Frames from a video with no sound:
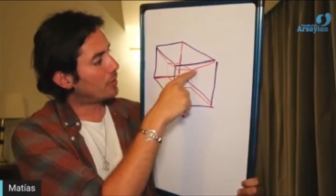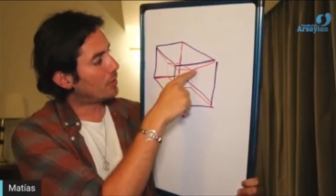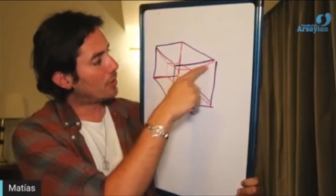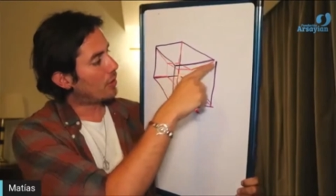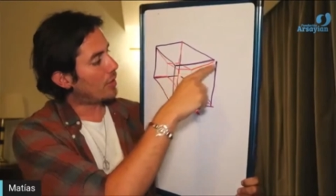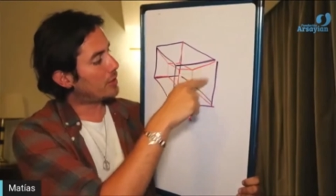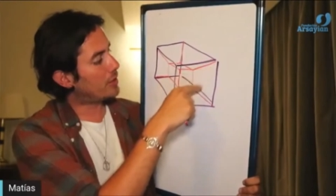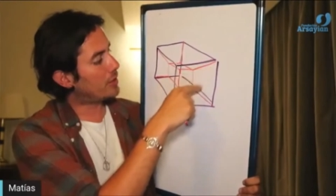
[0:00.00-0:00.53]

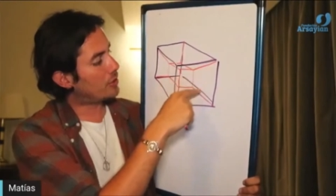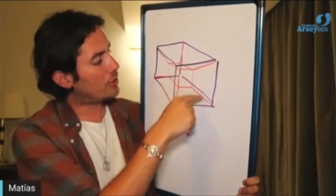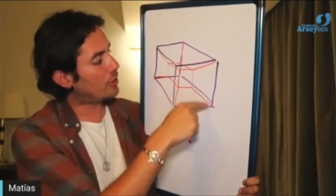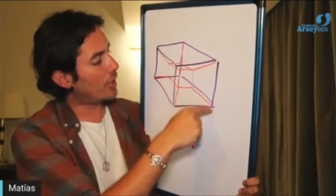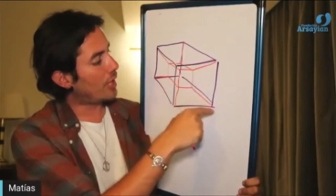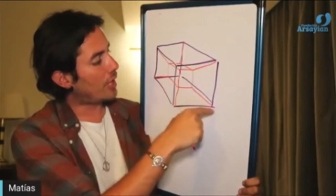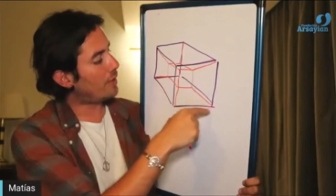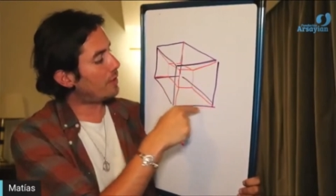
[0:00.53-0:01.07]
connected
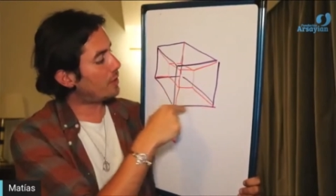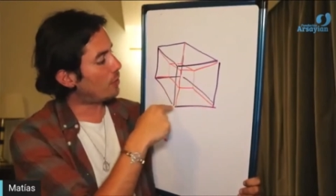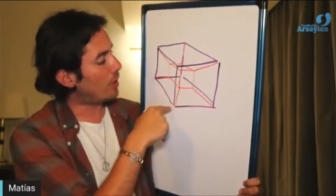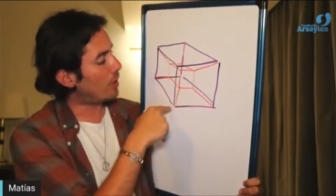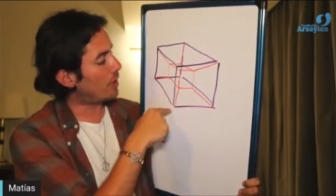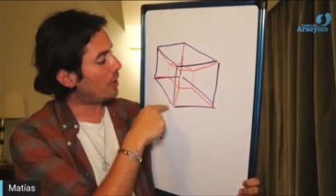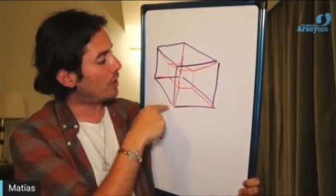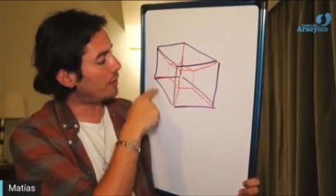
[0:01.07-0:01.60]
to every
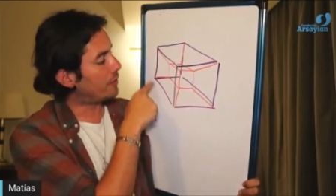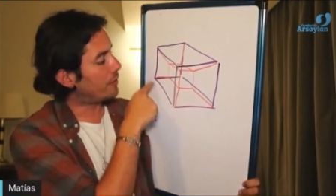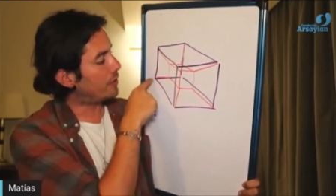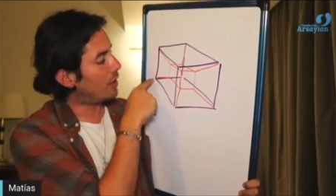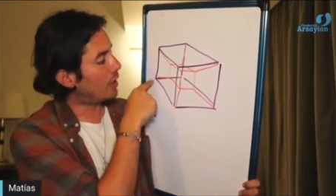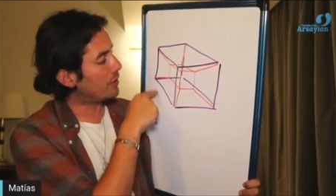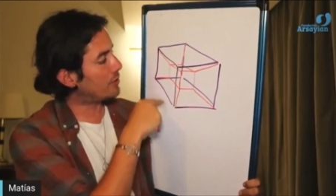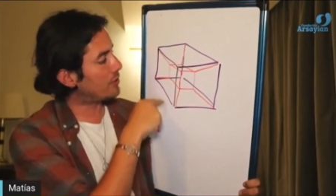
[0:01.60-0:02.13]
one of the
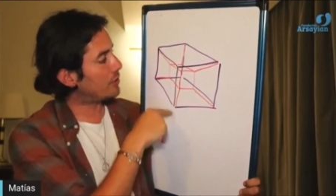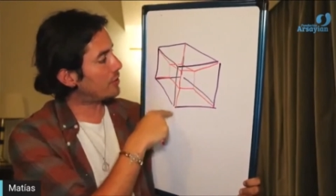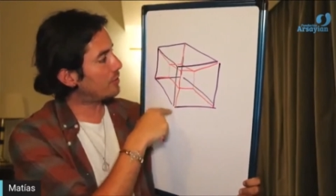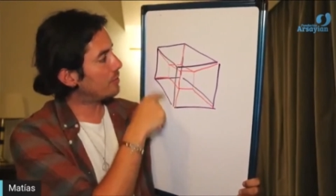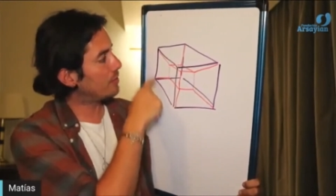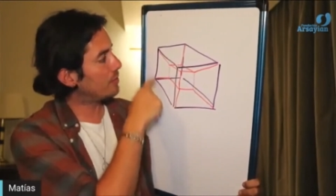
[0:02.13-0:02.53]
dots.